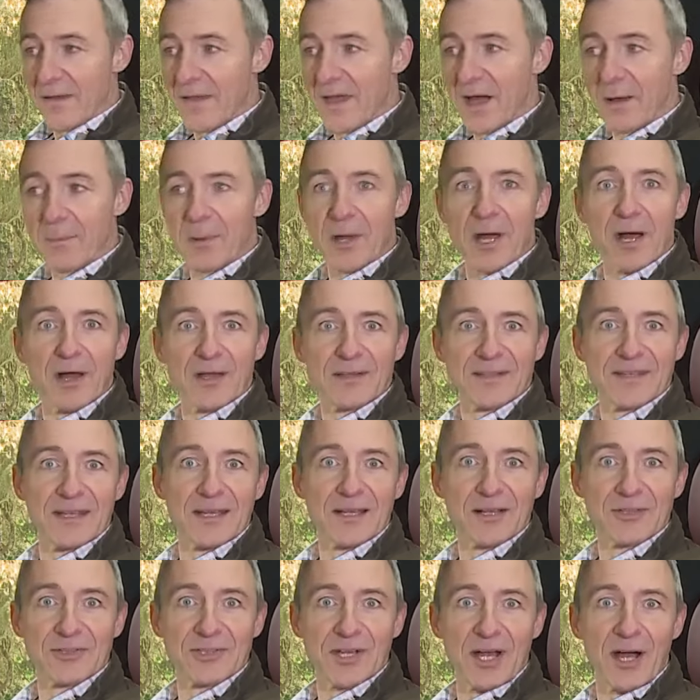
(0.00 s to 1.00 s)
and they'll be
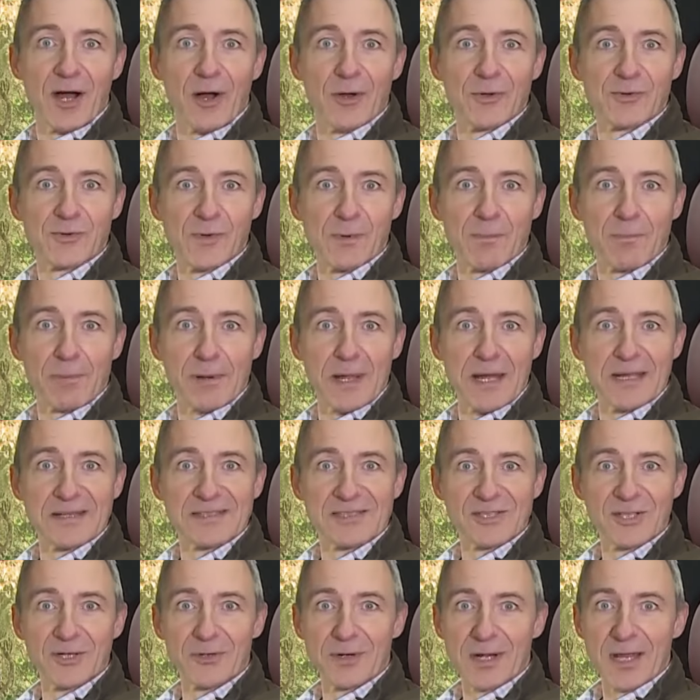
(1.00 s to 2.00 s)
ideal to hold you in place
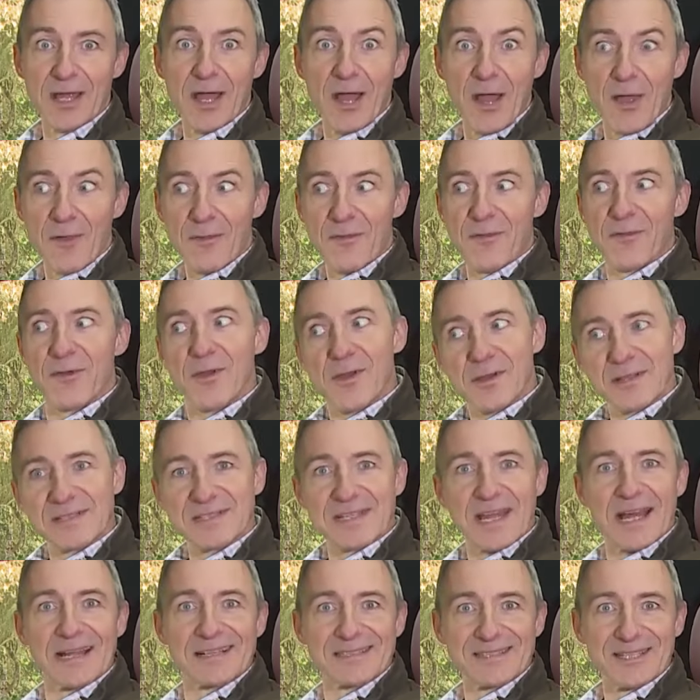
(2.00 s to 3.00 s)
during
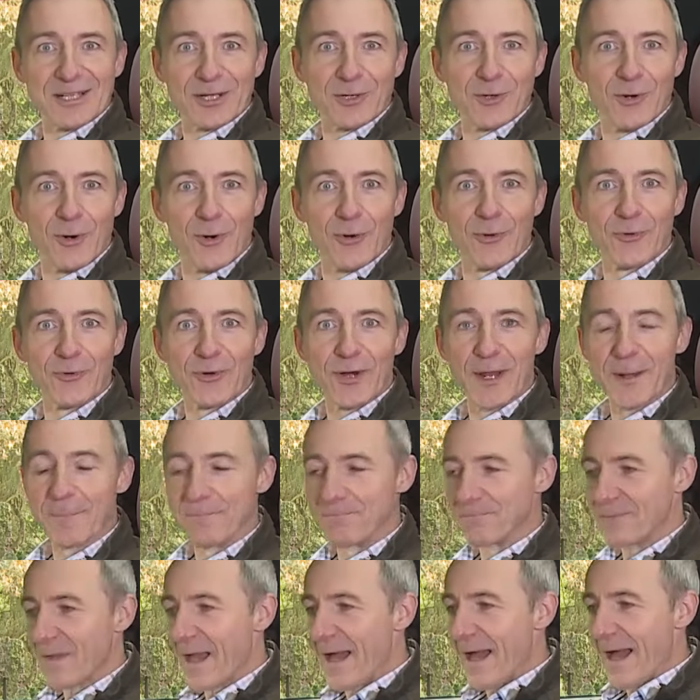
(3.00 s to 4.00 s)
enthusiastic cornering.
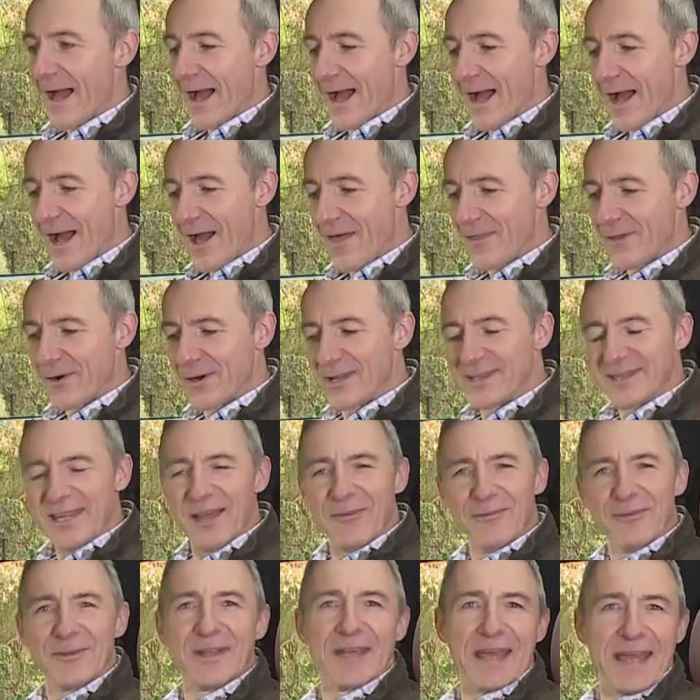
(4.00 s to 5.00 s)
Uh, there are
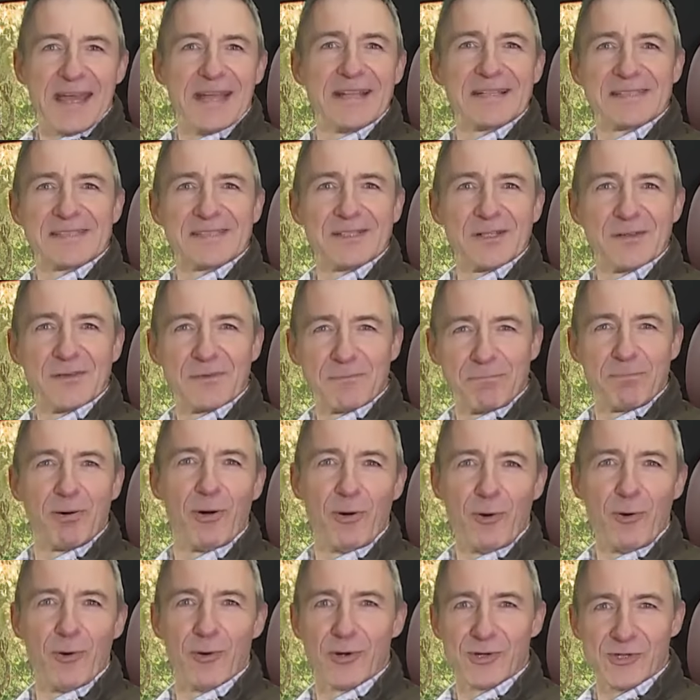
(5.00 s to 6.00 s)
definite hints of
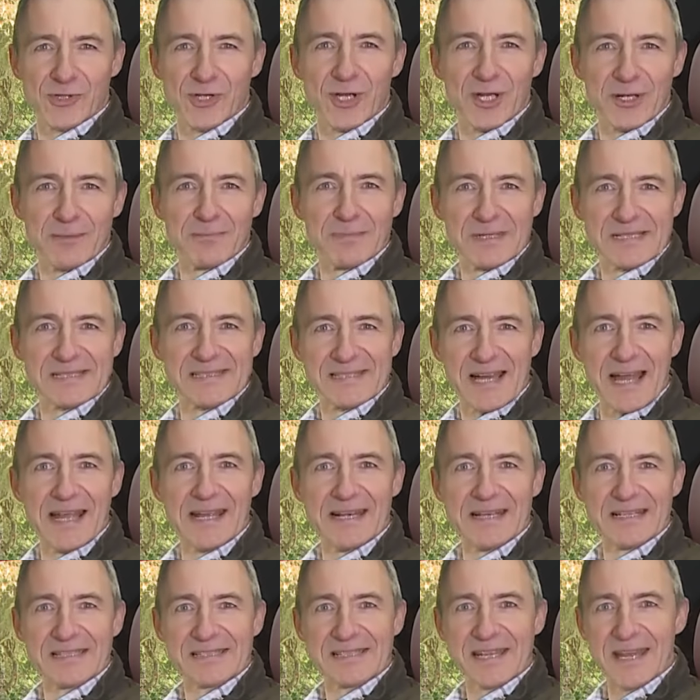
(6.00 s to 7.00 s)
Porsche and
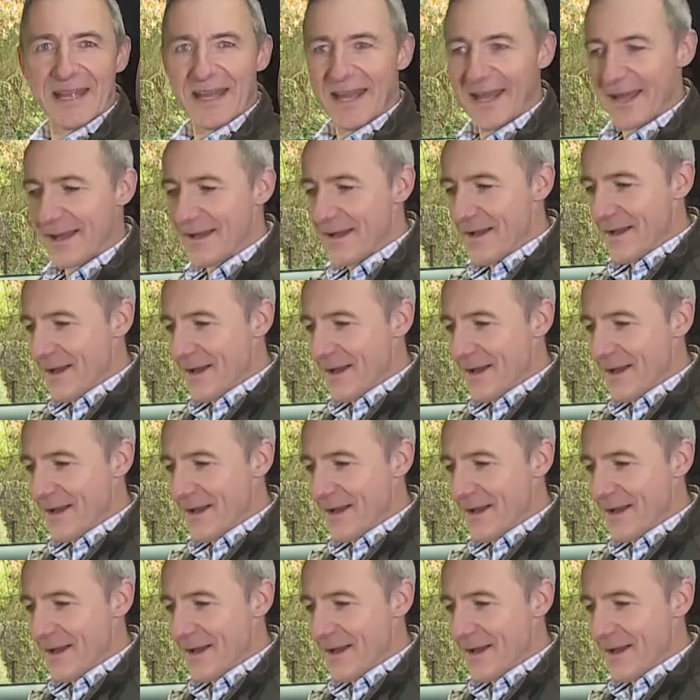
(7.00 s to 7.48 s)
Mercedes here